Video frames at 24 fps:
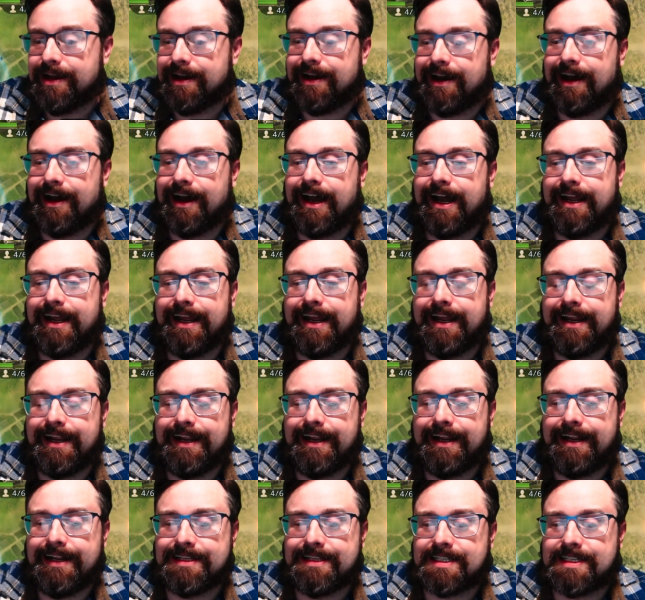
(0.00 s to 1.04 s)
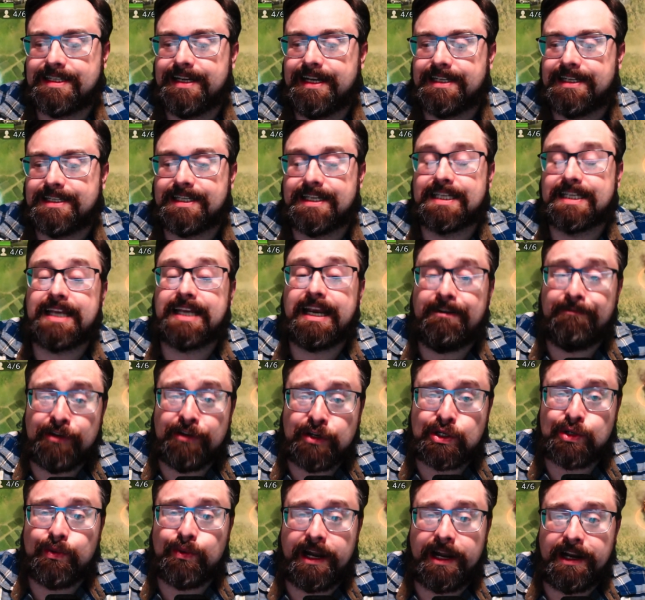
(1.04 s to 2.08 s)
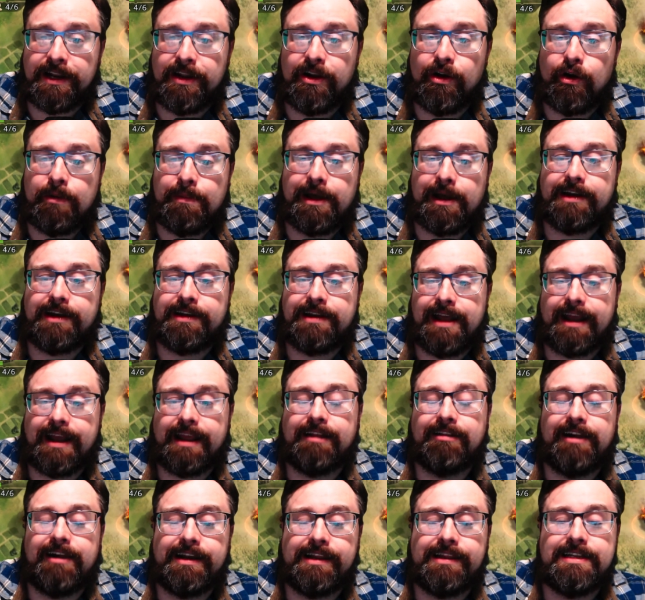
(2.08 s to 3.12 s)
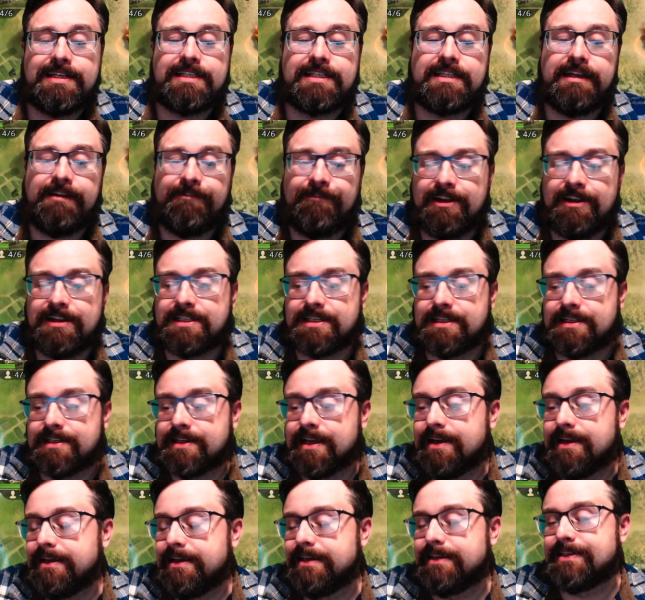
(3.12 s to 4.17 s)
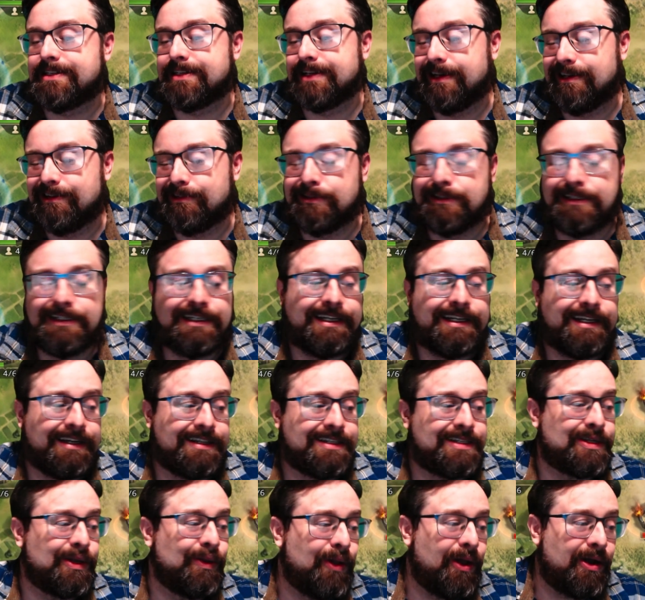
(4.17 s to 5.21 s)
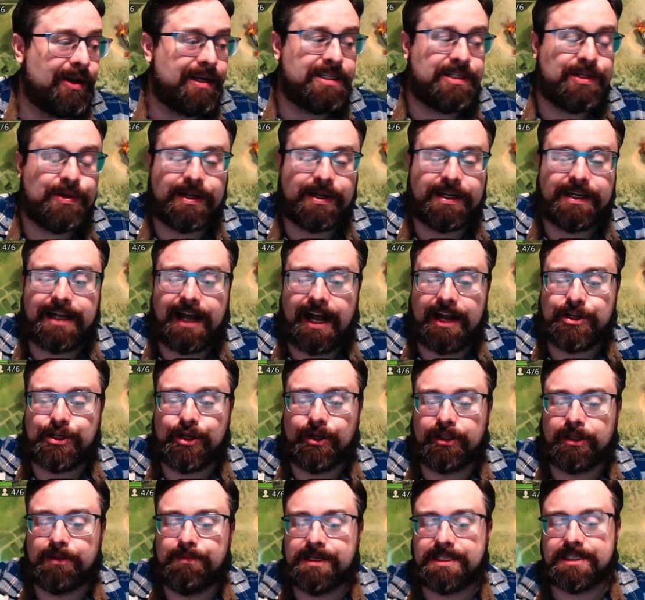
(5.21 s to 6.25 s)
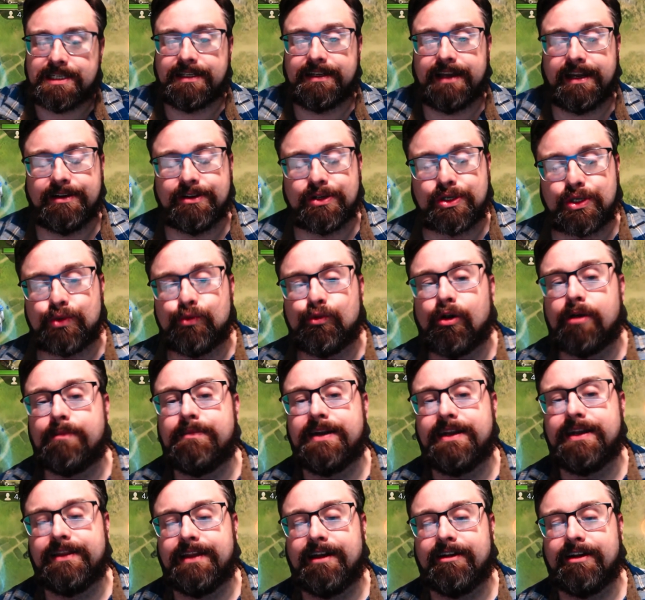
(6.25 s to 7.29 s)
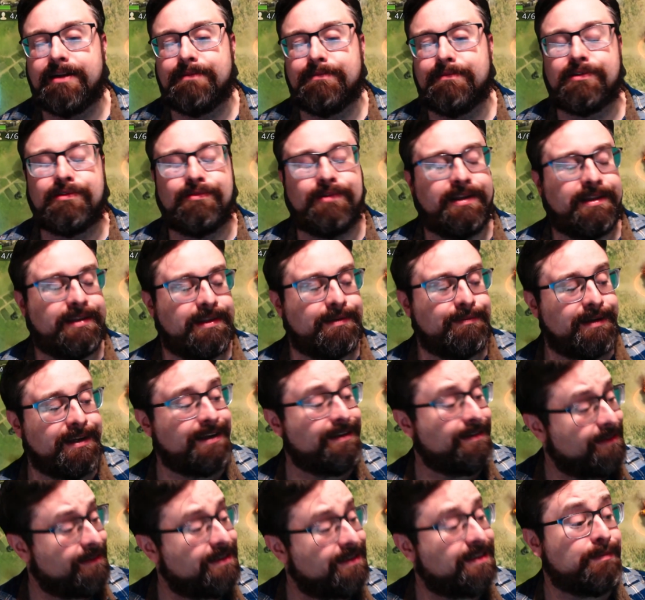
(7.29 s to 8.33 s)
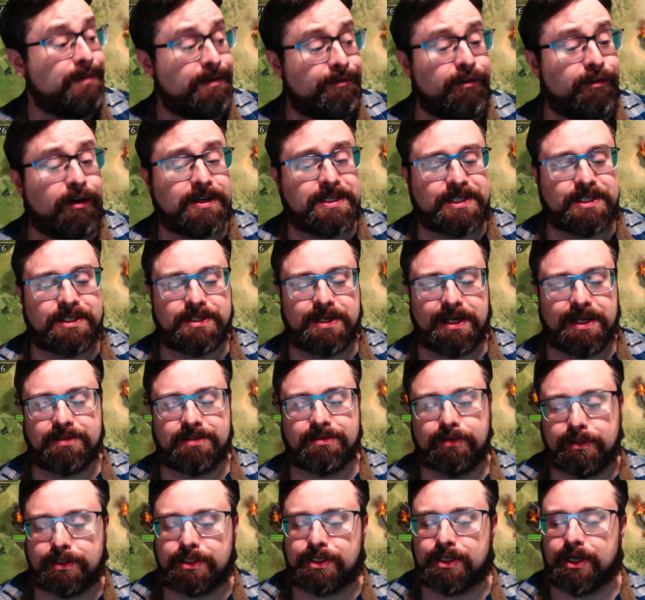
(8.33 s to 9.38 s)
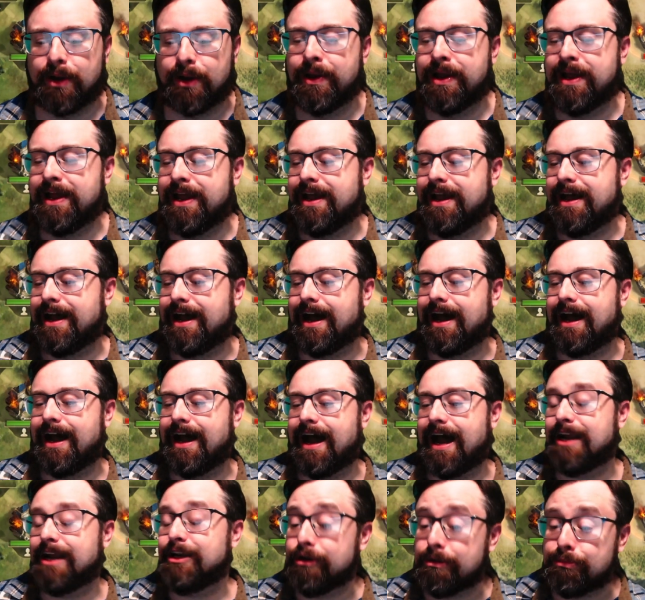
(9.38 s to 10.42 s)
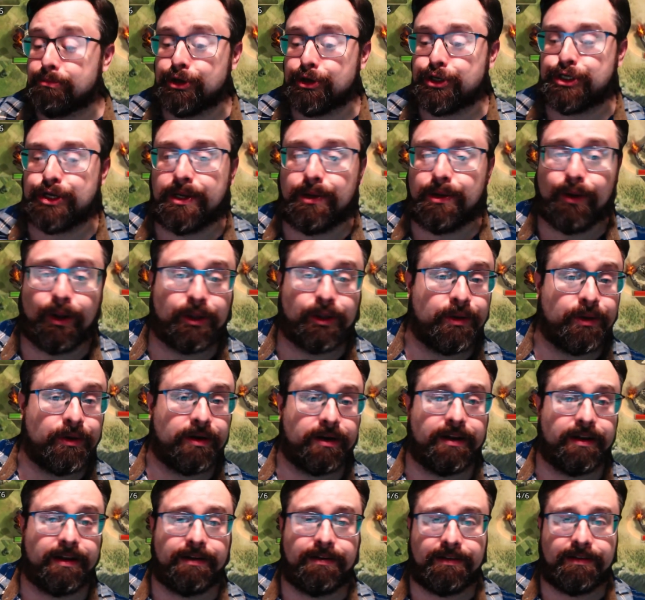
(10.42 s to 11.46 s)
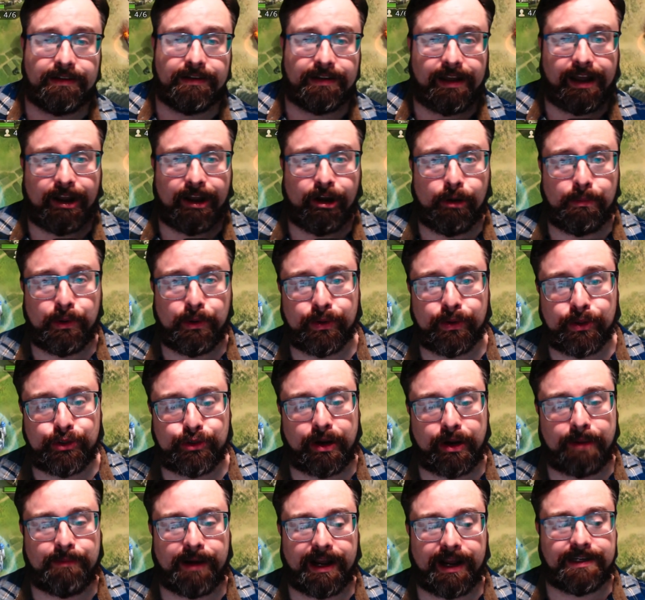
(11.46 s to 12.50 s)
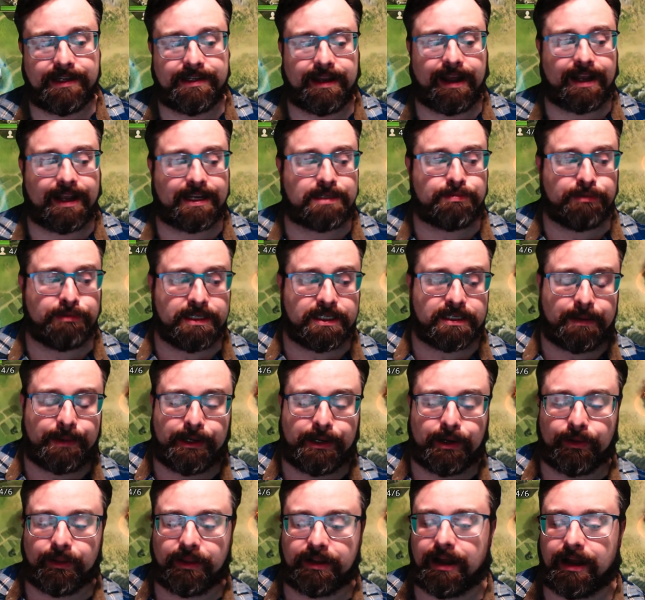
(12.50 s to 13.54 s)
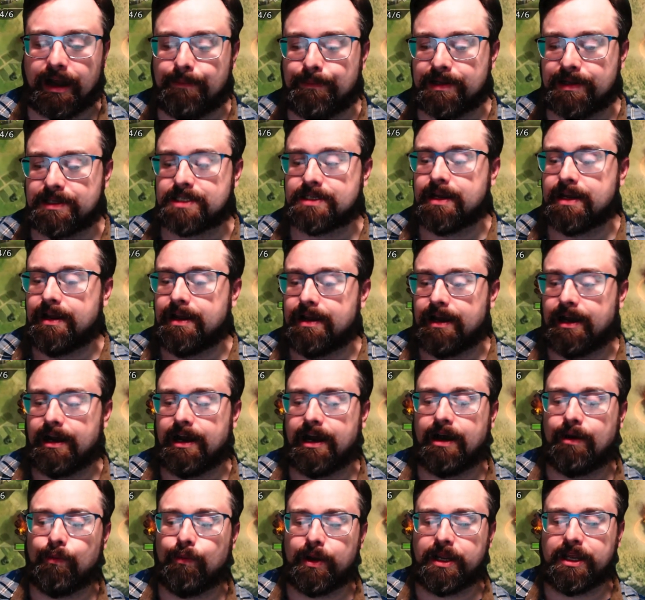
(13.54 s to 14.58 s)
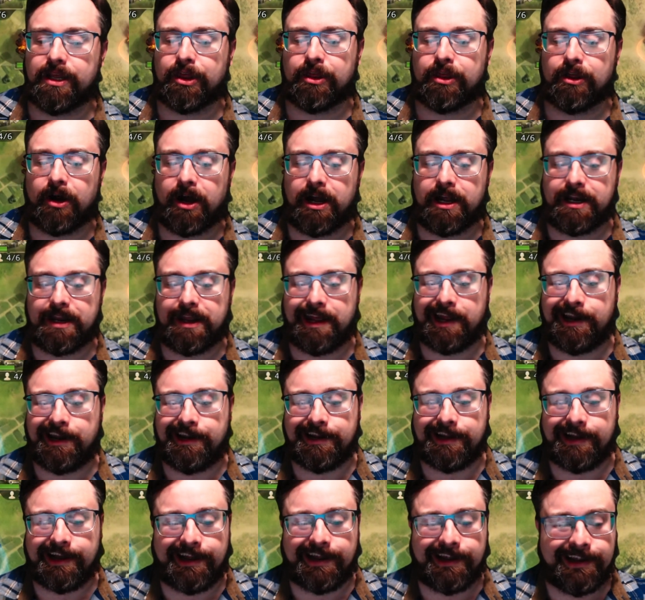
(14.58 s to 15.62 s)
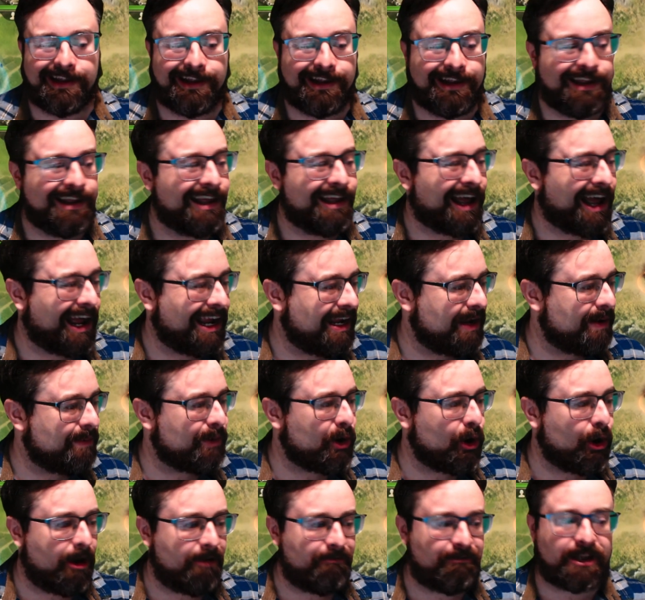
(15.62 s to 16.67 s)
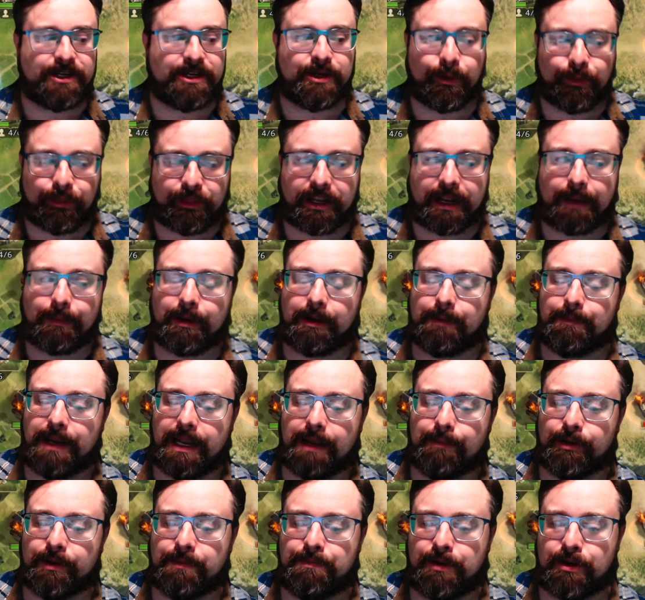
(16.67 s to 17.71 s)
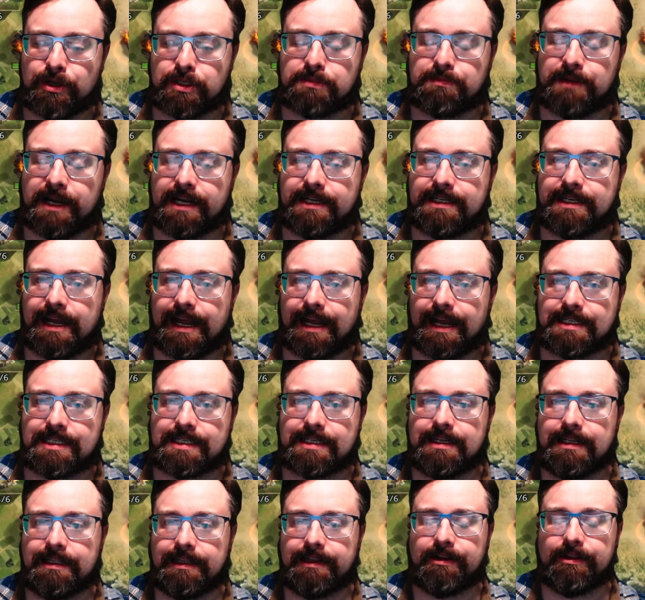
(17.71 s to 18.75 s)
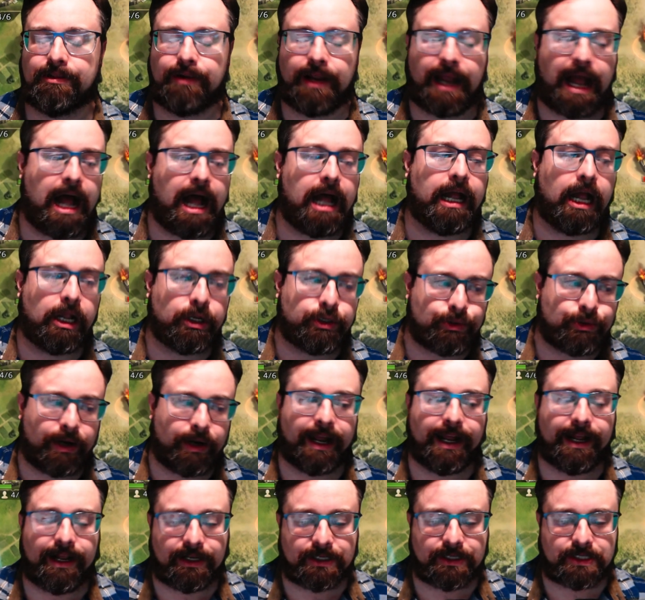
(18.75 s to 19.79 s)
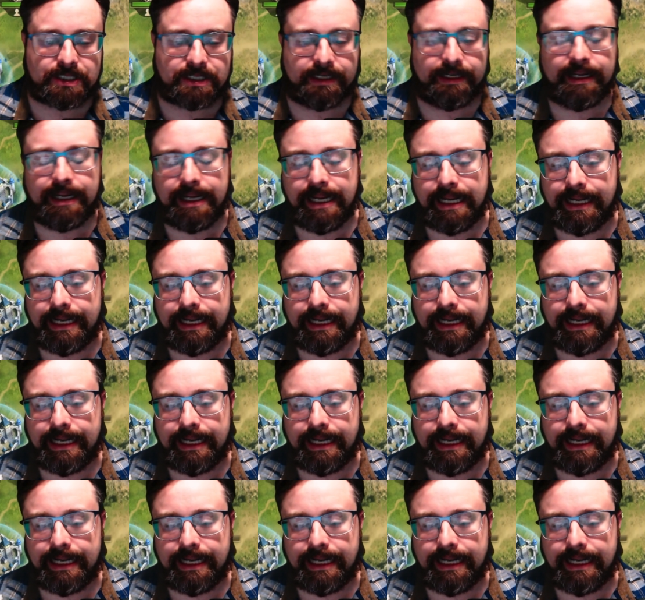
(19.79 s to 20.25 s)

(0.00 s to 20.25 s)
It's the safest way to go about attacking a lot of these defenses. So, so long as you can dodge ultimates and get your swarm in there in between them, be very successful. So I do appreciate you all tuning in. I hope you enjoyed my attacks. Please let me know in the comments what you thought. And I am off. I don't think I'm going to be able to post my attacks later in the week. I'll try. I'll see.